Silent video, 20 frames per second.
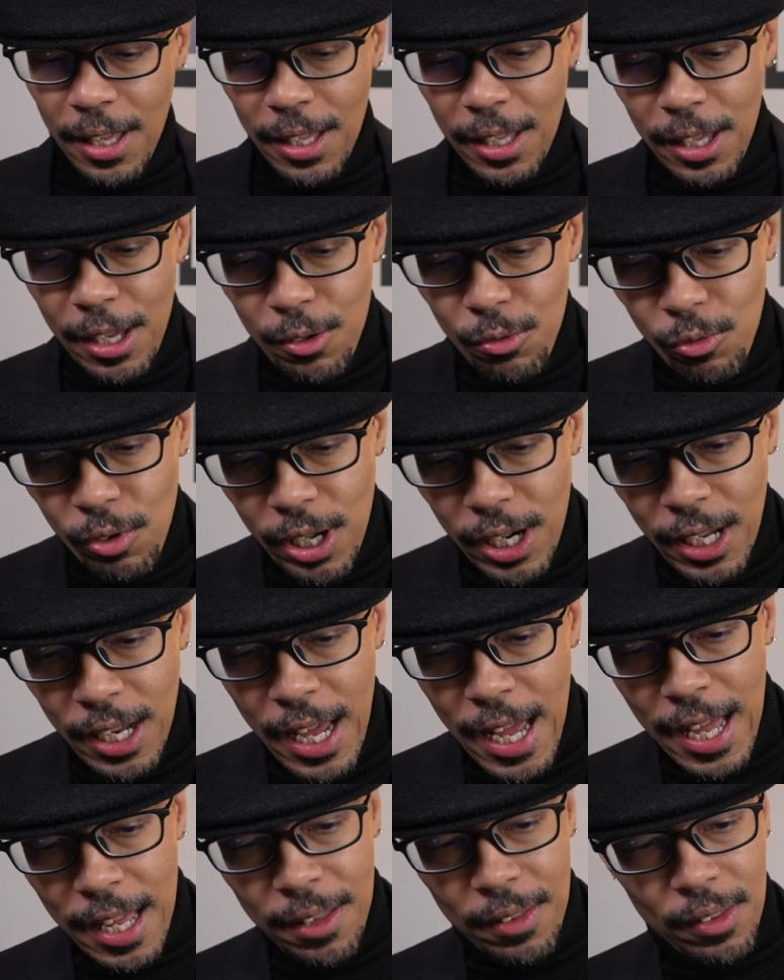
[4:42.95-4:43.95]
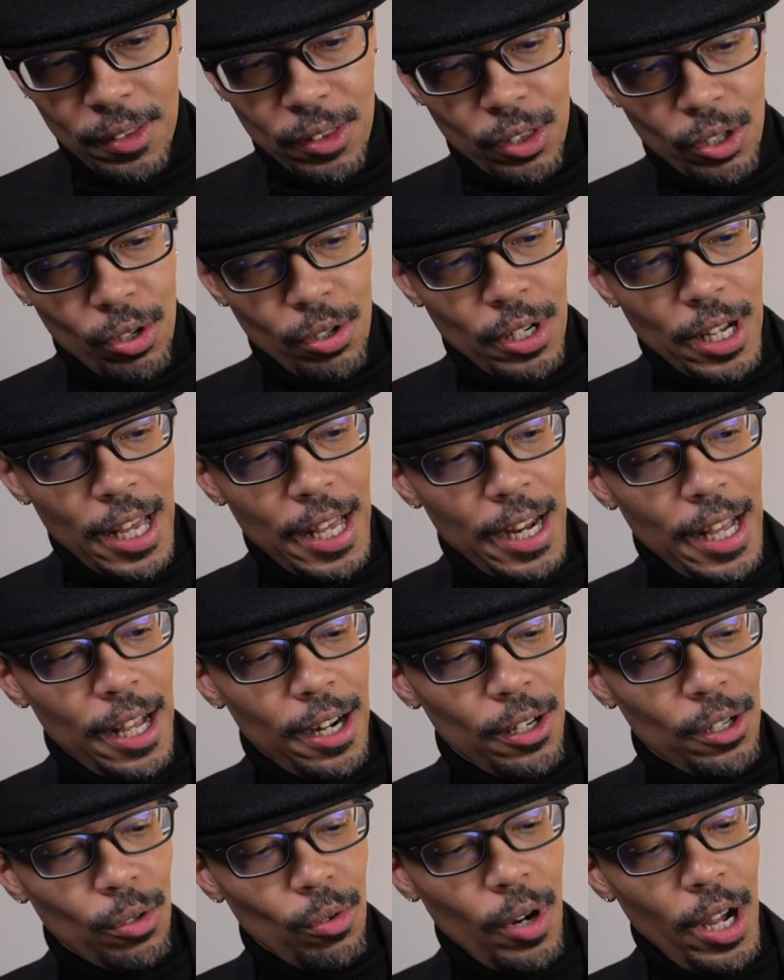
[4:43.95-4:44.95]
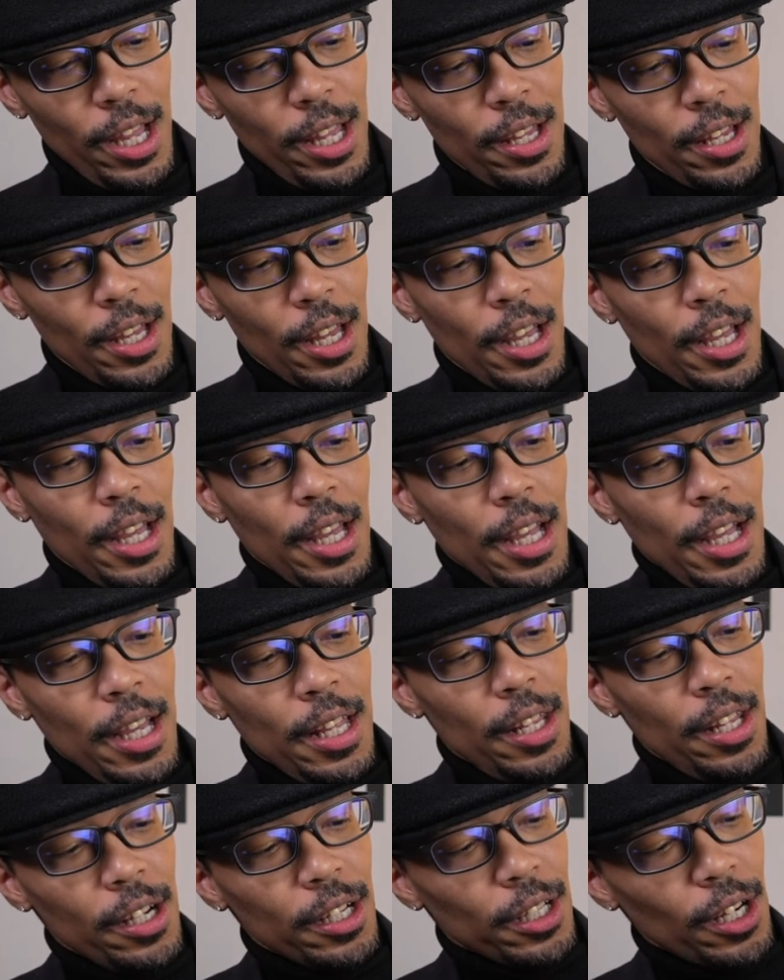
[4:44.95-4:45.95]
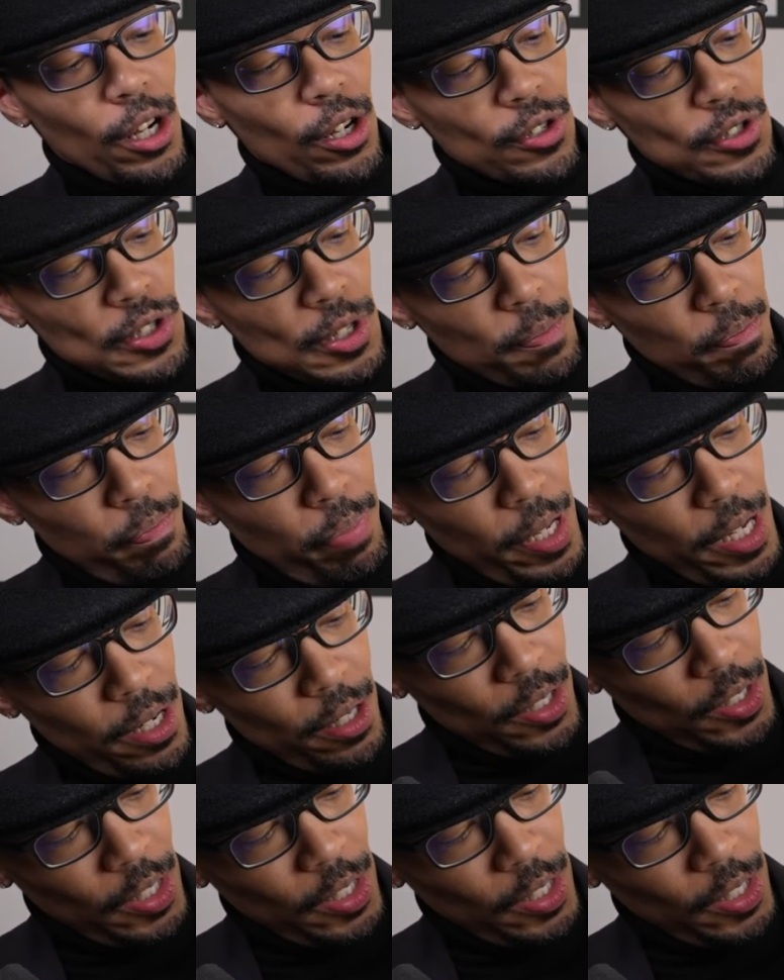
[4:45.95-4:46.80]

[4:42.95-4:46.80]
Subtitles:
get rid of that, throw that out of the way. And there goes the beer